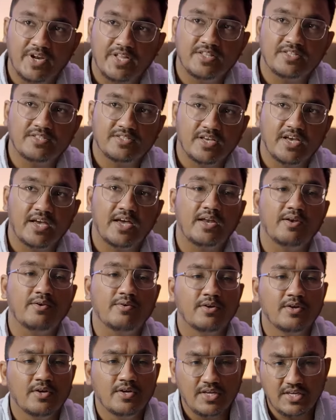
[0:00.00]
friends
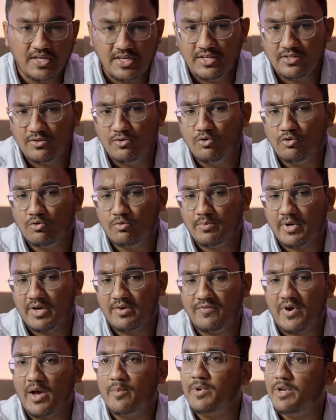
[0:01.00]
and though my
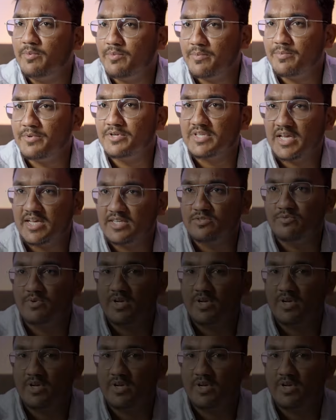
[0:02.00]
family members as